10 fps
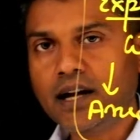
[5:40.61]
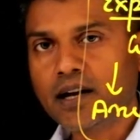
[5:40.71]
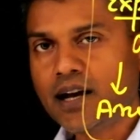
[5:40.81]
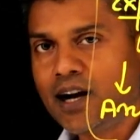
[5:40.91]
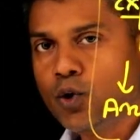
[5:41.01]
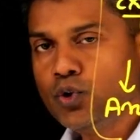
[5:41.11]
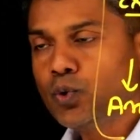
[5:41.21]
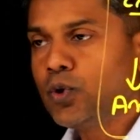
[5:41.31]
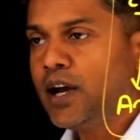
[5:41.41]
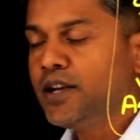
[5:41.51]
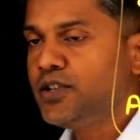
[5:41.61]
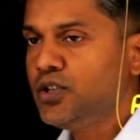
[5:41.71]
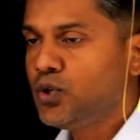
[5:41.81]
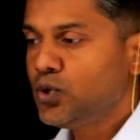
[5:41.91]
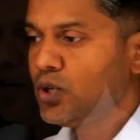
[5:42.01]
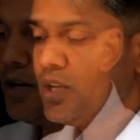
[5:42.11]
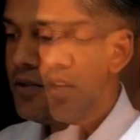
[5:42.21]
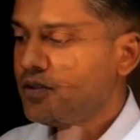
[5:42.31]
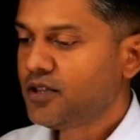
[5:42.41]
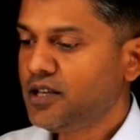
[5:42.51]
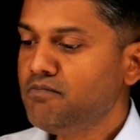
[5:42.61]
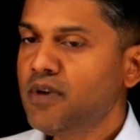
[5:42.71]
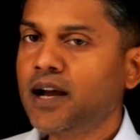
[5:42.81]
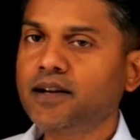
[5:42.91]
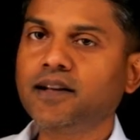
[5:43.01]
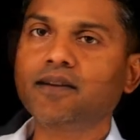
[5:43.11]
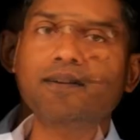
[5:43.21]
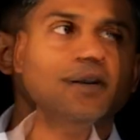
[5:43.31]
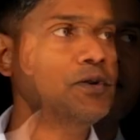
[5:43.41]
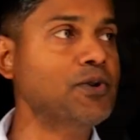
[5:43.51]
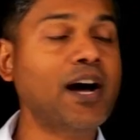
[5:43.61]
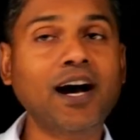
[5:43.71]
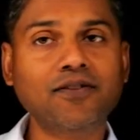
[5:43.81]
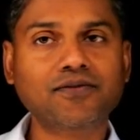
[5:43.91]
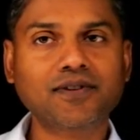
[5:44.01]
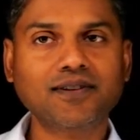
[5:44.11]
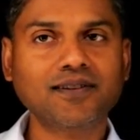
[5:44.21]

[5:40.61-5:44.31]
how you write your thematic draft.